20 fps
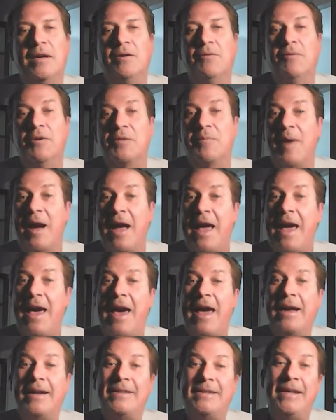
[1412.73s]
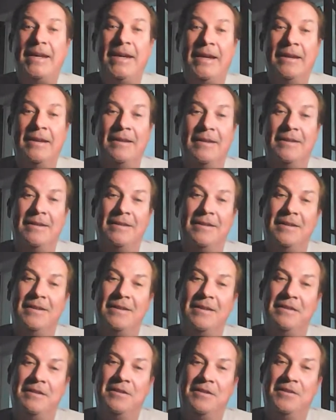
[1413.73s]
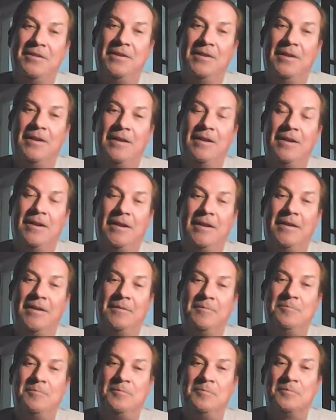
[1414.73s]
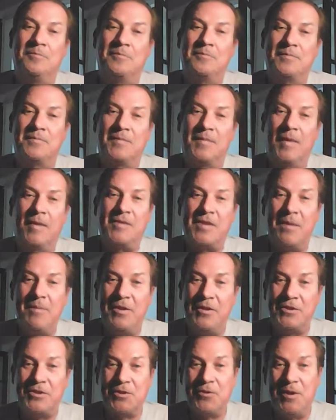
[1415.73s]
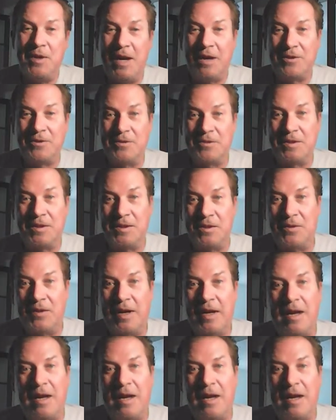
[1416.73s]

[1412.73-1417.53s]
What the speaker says: With my acting, so I'm in the Screen Actors Guild.